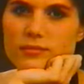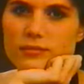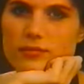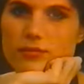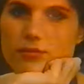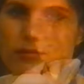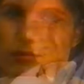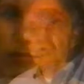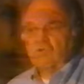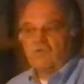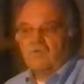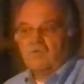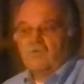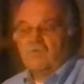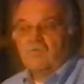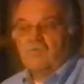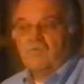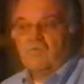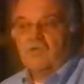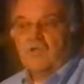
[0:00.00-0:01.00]
We en
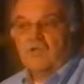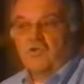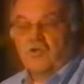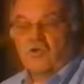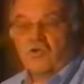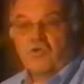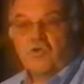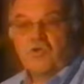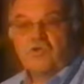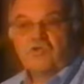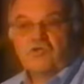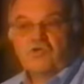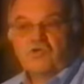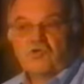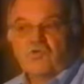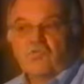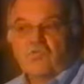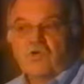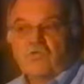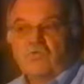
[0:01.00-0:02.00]
encouraged
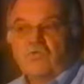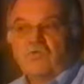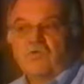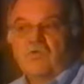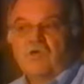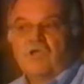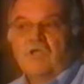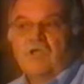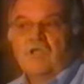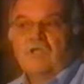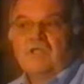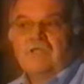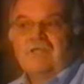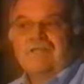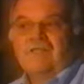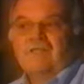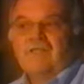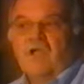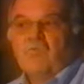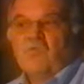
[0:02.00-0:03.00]
her. We were
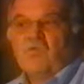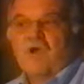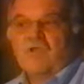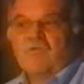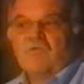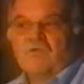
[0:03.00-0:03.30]
somewhat